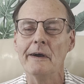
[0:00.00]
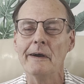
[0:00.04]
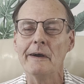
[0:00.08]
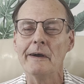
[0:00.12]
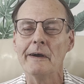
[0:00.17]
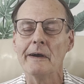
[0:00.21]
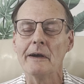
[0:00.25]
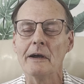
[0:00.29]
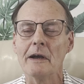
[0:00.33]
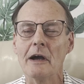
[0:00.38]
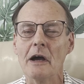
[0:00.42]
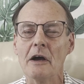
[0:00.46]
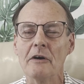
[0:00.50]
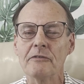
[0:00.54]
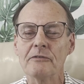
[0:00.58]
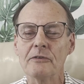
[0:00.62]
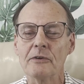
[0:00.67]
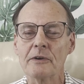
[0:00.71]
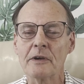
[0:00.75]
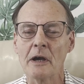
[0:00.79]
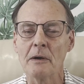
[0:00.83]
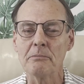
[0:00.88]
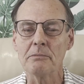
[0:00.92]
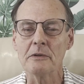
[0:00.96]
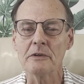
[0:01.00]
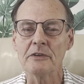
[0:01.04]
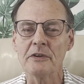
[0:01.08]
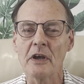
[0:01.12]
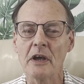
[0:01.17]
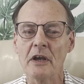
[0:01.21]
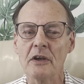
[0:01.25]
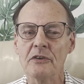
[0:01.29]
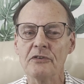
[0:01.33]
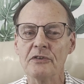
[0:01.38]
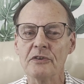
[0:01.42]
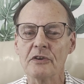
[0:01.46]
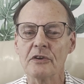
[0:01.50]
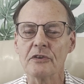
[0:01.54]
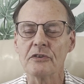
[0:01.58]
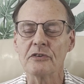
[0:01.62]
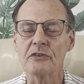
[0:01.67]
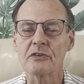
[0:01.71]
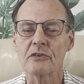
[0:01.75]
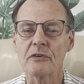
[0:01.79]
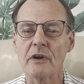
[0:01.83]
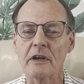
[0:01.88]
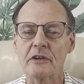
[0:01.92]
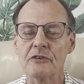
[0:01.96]
Uh, after a couple of days you could
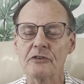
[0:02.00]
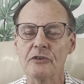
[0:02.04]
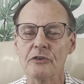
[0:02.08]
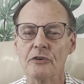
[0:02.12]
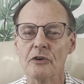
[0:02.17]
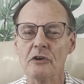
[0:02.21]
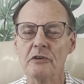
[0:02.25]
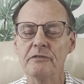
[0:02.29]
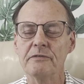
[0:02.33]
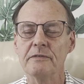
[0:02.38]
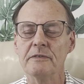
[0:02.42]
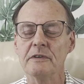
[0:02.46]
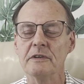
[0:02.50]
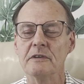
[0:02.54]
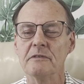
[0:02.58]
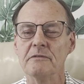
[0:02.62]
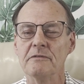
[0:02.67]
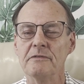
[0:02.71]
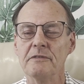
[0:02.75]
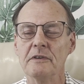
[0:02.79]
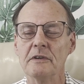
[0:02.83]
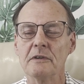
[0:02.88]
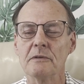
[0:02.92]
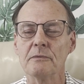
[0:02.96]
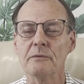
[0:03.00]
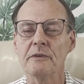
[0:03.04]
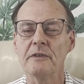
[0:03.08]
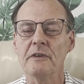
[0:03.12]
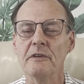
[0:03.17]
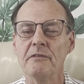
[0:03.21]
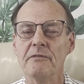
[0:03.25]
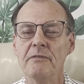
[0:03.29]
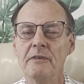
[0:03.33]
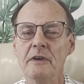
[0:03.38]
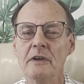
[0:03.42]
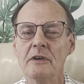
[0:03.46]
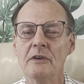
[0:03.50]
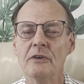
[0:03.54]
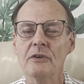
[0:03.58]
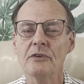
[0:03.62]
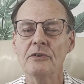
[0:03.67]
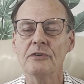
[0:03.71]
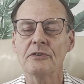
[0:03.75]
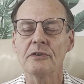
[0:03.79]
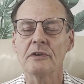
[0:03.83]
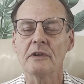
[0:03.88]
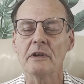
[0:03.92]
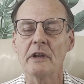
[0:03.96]
scratch it off and feel it with your
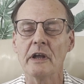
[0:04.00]
fingers.